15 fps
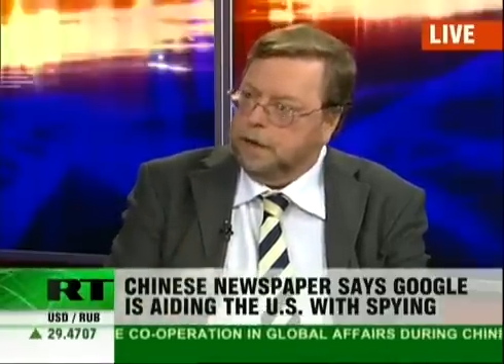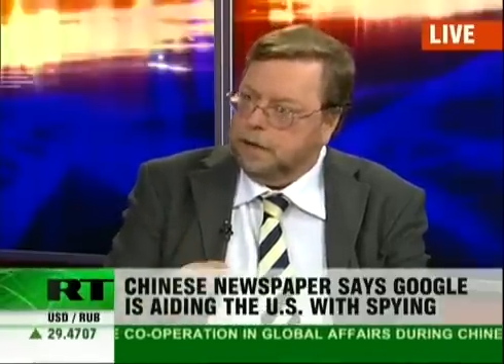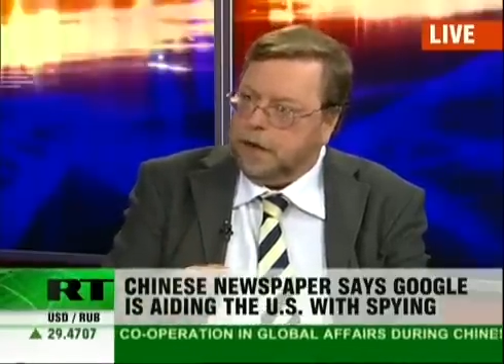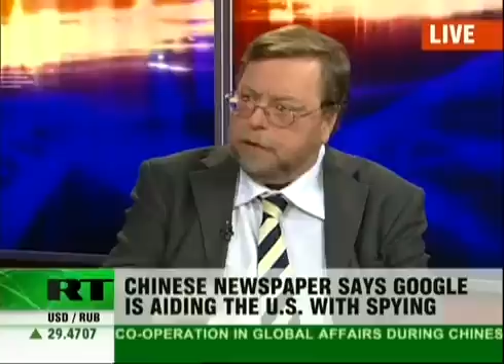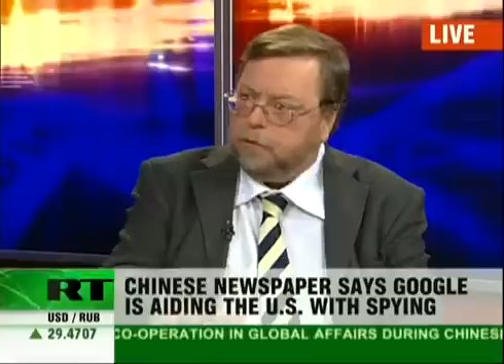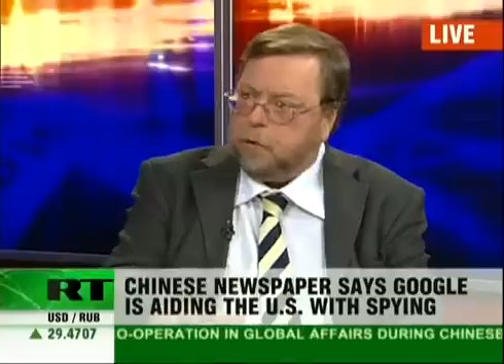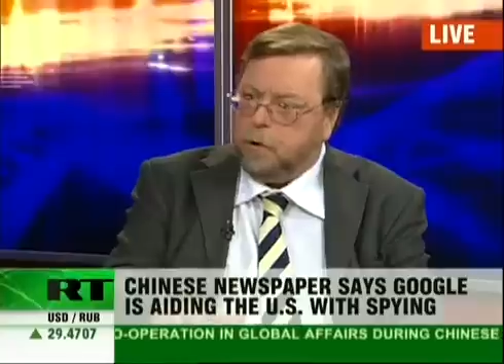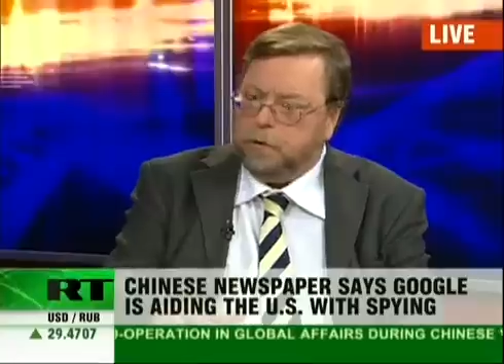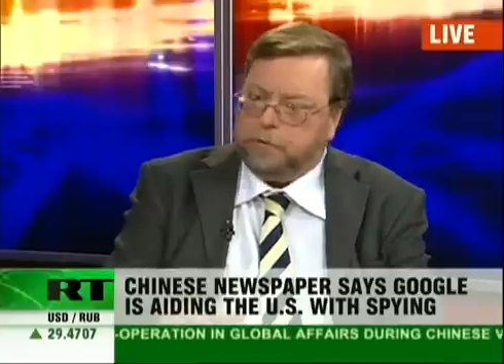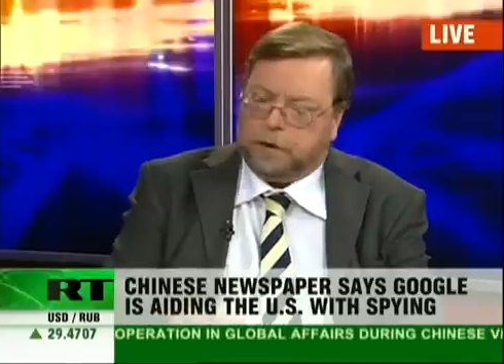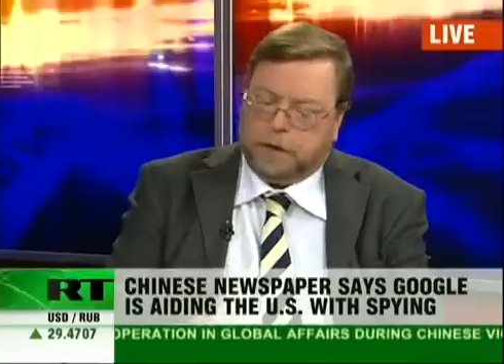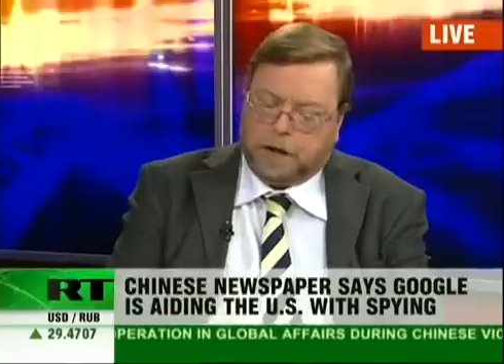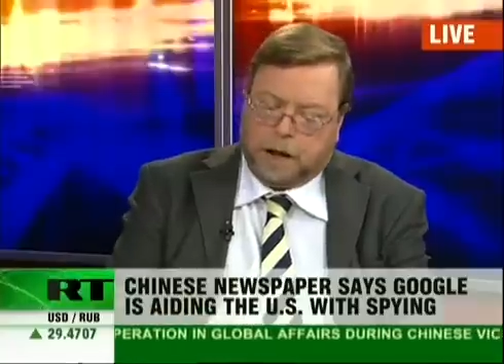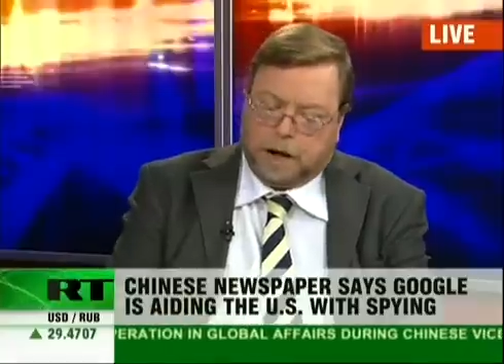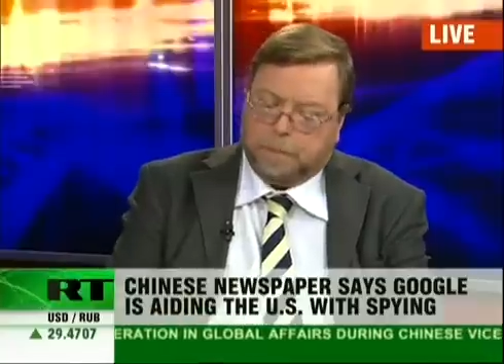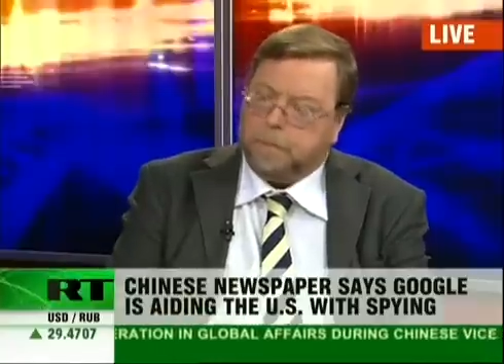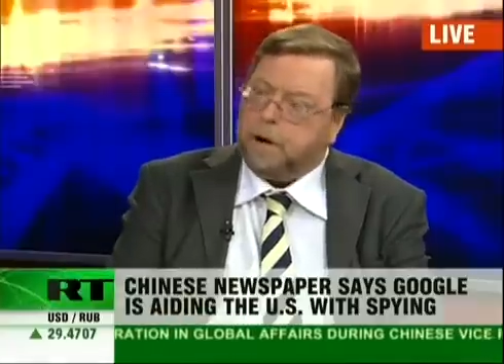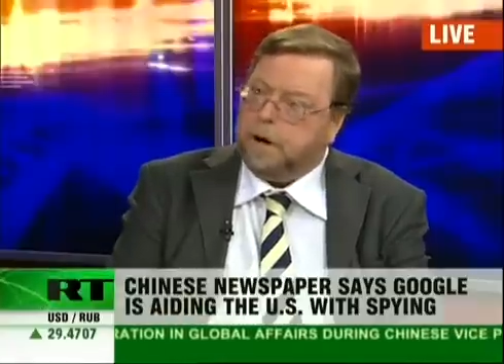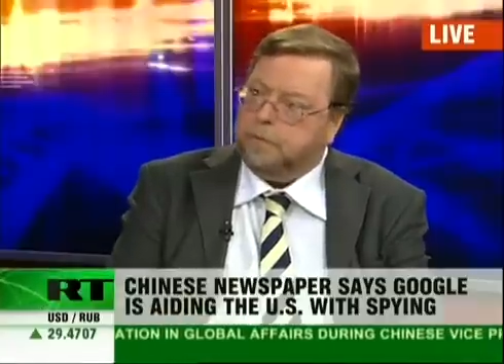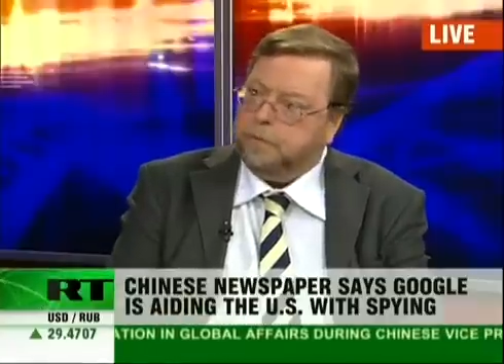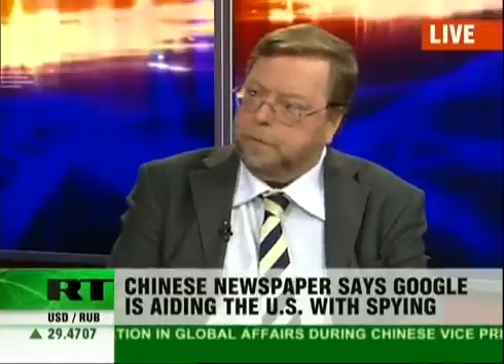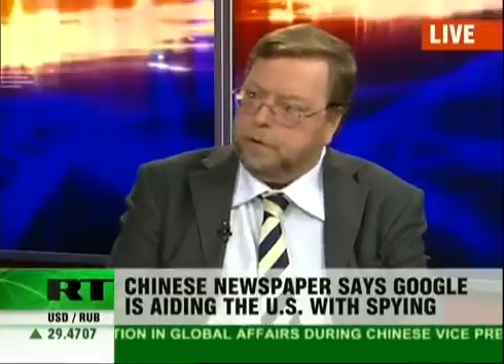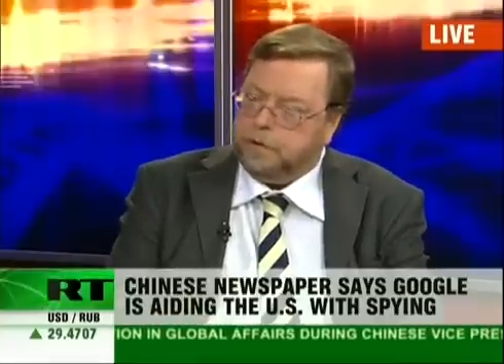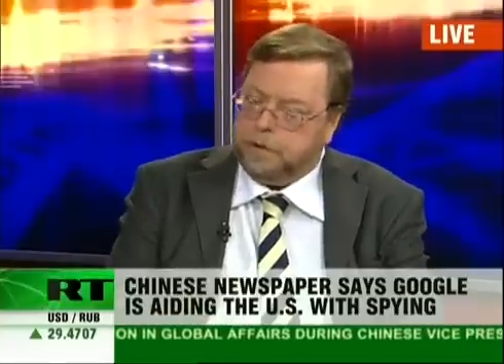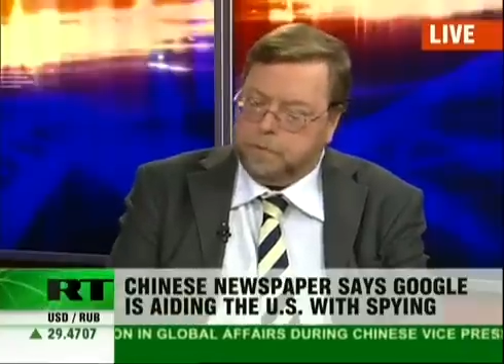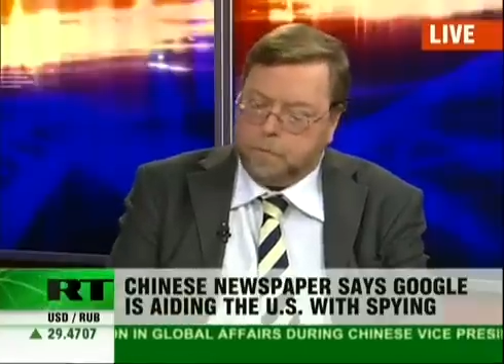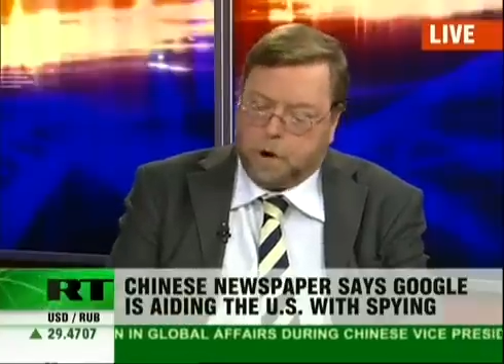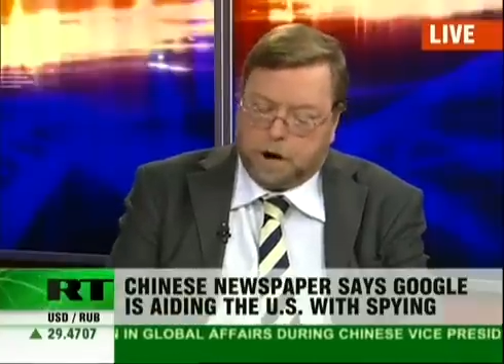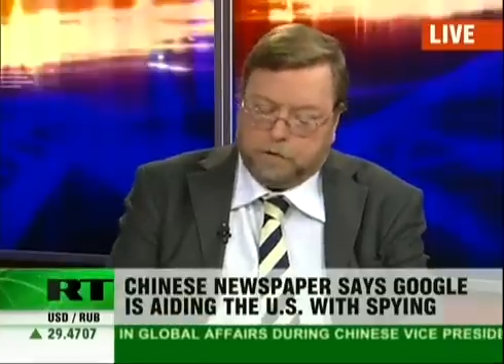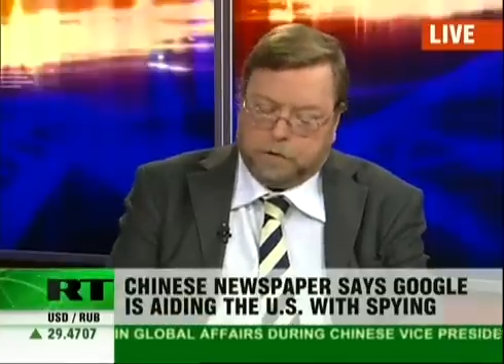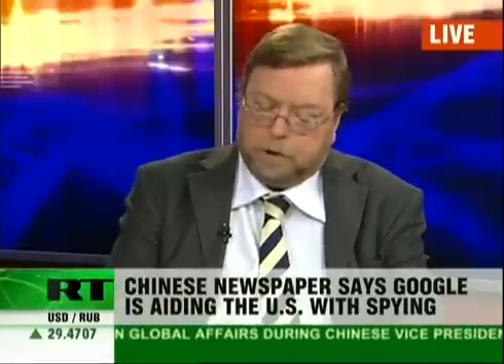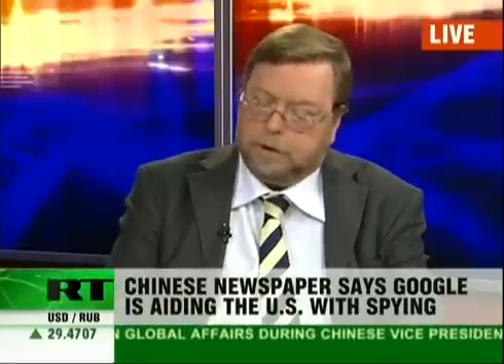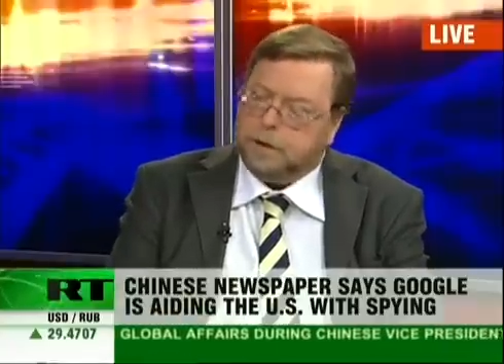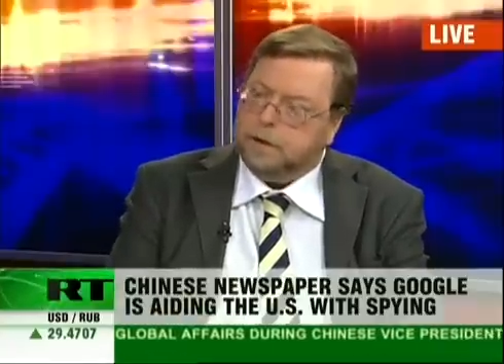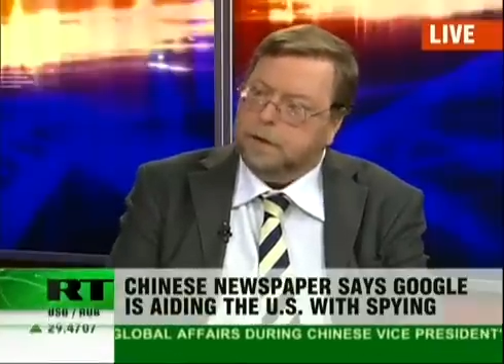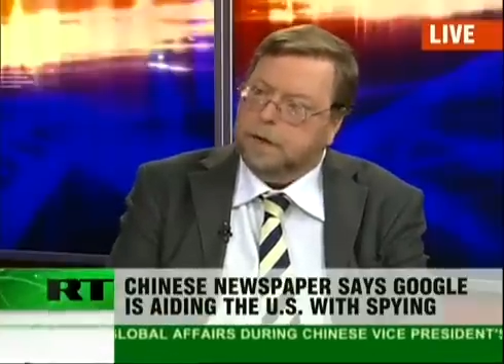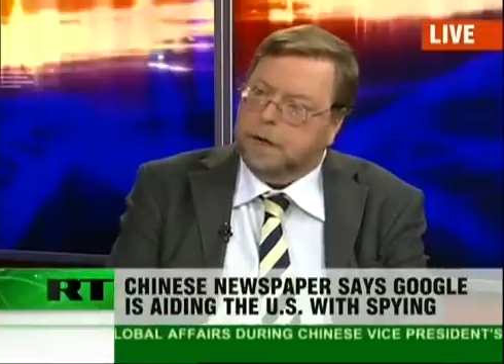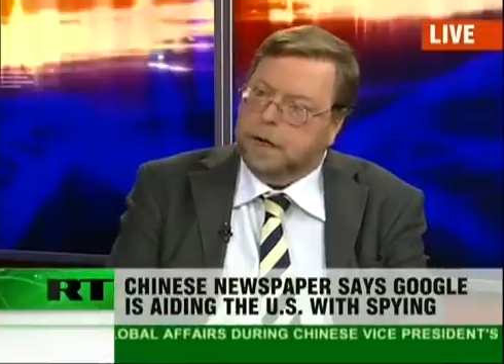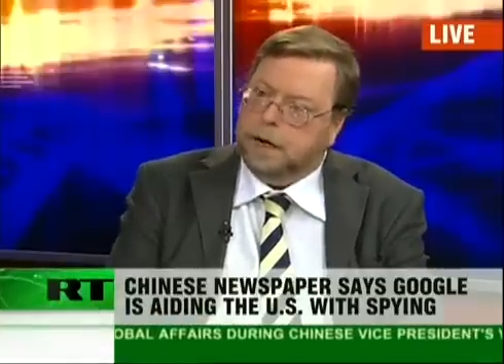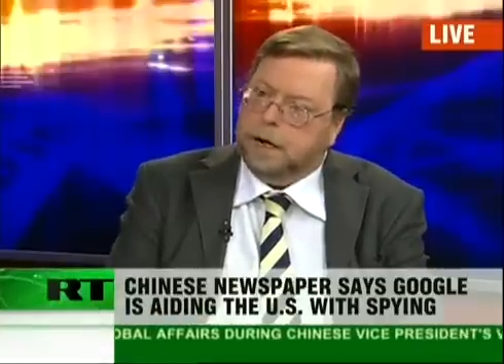That's causing a lot of problems between Washington